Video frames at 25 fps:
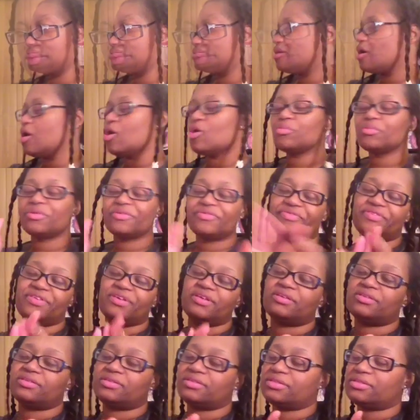Home
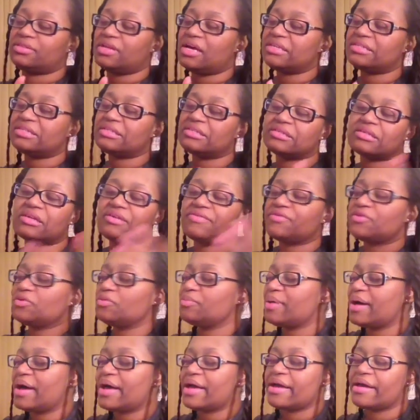defense. That's the stuff you
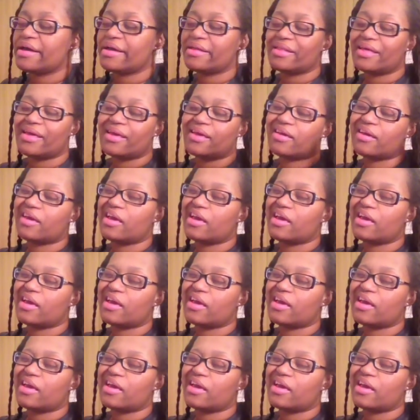buy at like